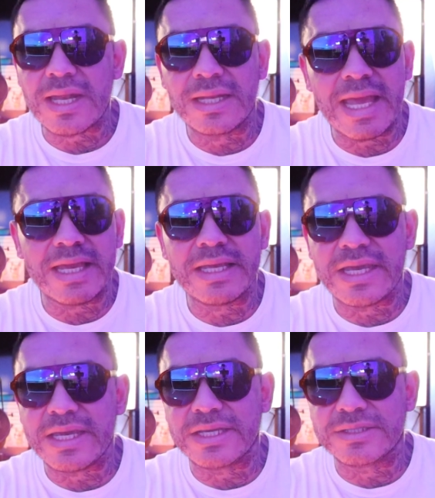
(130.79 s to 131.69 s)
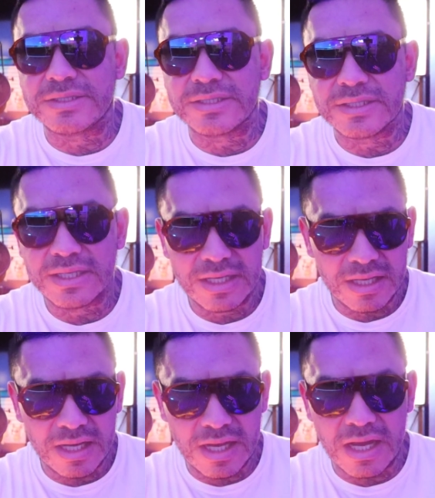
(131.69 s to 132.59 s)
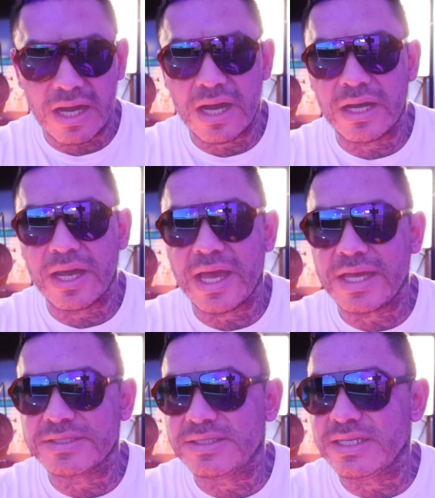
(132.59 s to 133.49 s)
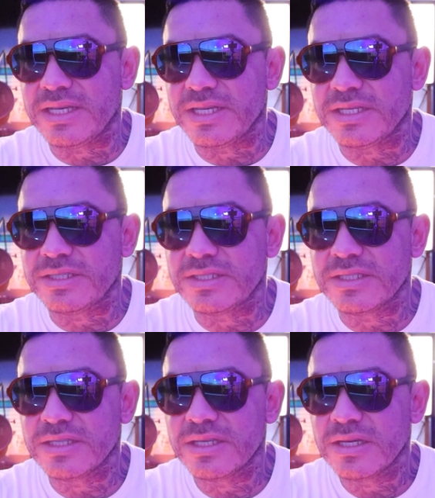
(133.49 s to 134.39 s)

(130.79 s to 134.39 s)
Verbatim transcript: Land Kings, SDs.